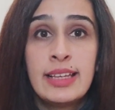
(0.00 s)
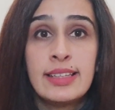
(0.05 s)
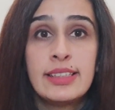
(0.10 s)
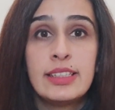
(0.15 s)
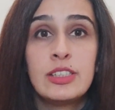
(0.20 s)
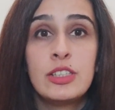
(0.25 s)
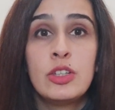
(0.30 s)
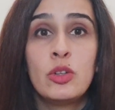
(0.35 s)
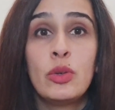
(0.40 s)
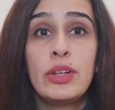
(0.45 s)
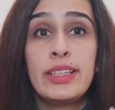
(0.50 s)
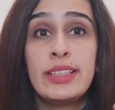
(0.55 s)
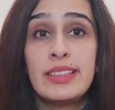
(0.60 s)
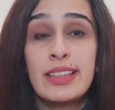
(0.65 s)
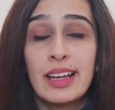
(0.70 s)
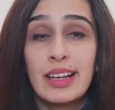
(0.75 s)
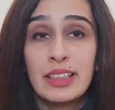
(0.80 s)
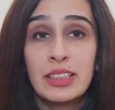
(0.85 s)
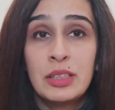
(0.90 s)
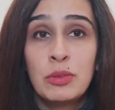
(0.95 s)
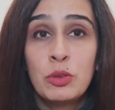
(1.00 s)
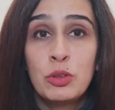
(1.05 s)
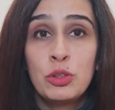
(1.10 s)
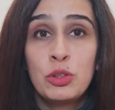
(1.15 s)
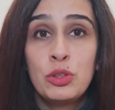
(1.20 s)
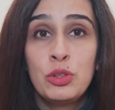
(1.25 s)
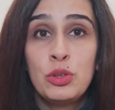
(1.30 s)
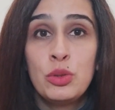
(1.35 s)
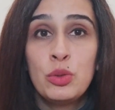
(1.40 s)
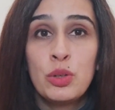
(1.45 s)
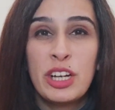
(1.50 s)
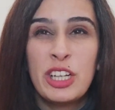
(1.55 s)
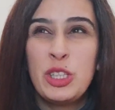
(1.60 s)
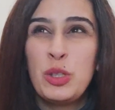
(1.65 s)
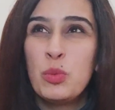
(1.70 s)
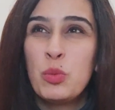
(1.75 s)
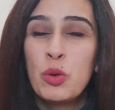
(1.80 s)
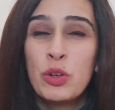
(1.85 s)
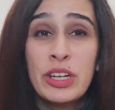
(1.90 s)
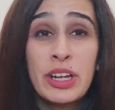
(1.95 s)
since they know exactly what to do and
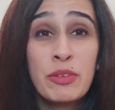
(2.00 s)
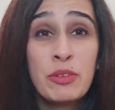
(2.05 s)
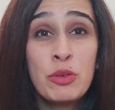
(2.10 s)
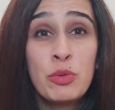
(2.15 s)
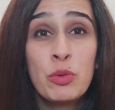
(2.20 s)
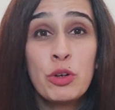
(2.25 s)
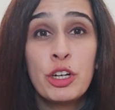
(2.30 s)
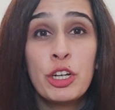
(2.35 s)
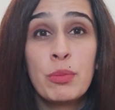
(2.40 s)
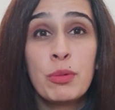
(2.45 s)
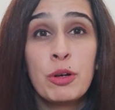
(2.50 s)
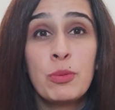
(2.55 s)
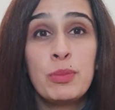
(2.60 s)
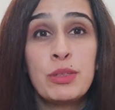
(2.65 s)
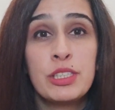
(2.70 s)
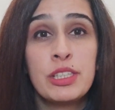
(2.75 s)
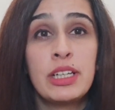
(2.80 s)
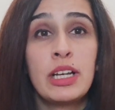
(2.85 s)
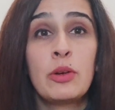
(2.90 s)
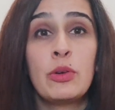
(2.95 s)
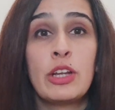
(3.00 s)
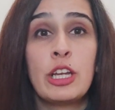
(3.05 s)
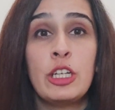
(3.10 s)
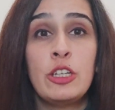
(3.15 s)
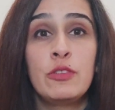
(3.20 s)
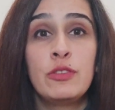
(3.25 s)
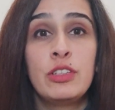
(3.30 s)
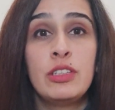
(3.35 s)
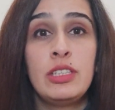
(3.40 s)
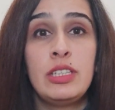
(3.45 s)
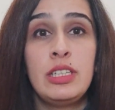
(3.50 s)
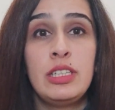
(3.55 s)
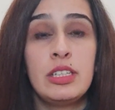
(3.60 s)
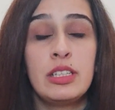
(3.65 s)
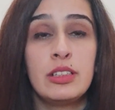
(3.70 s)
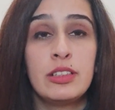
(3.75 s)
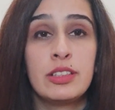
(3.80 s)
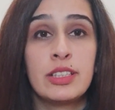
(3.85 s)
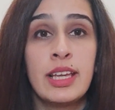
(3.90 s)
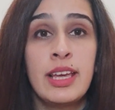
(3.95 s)
you won't have to worry about missing out any of the
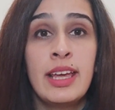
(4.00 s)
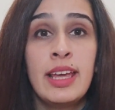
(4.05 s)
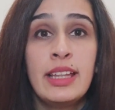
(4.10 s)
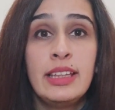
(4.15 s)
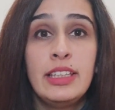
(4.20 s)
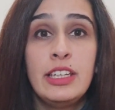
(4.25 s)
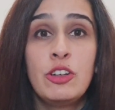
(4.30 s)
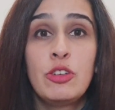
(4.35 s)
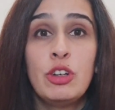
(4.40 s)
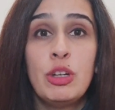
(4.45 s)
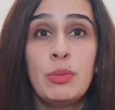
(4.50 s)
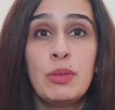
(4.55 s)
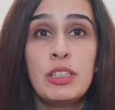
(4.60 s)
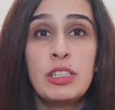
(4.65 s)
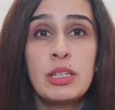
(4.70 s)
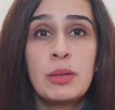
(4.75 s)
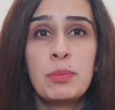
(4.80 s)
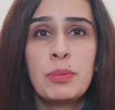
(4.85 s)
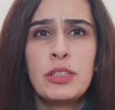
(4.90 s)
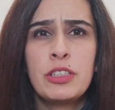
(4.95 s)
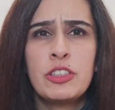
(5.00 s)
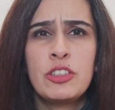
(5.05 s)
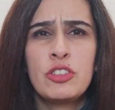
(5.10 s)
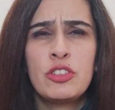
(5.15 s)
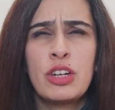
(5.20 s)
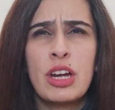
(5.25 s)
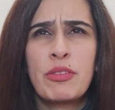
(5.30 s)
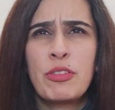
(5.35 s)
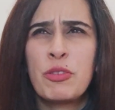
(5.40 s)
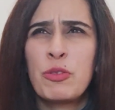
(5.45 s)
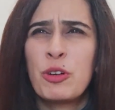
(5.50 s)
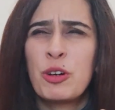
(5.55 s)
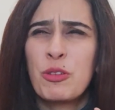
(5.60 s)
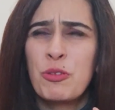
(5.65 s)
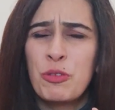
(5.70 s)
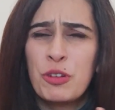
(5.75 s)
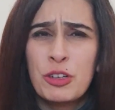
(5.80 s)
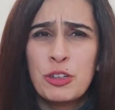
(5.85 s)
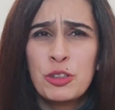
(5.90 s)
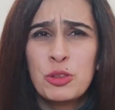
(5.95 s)
details. The agreement template is drafted for
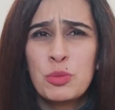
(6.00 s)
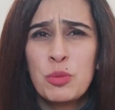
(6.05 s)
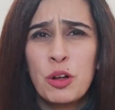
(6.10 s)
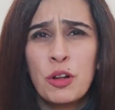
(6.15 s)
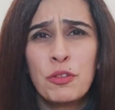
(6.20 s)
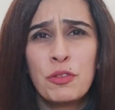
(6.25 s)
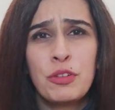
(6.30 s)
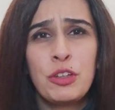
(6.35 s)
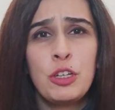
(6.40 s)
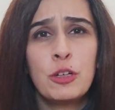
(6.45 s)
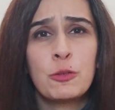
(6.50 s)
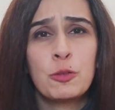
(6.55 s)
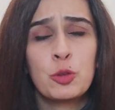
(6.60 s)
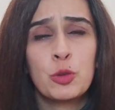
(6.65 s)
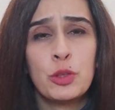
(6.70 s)
a very small fee of